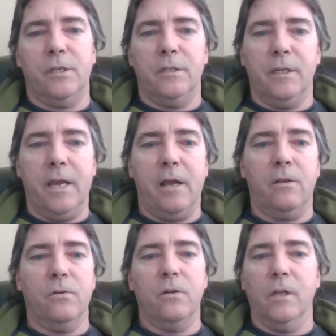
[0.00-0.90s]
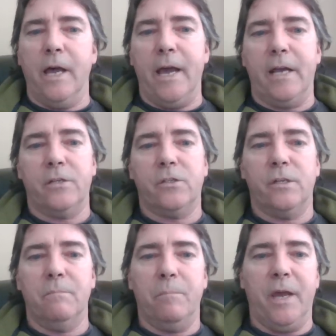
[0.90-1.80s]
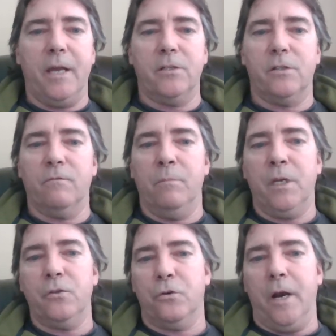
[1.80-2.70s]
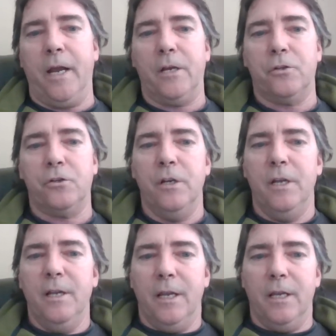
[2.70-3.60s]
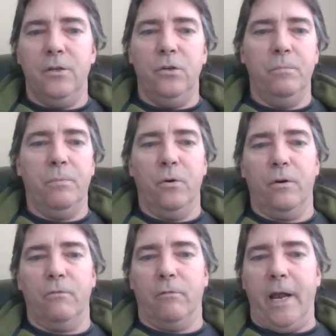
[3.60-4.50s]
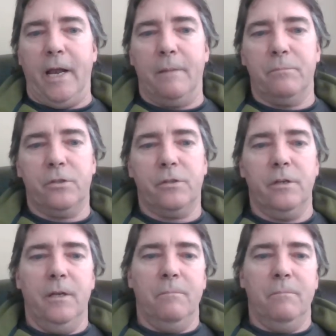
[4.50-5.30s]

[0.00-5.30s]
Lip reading: and Gallo glass and bags of McTrash and Newport wraps,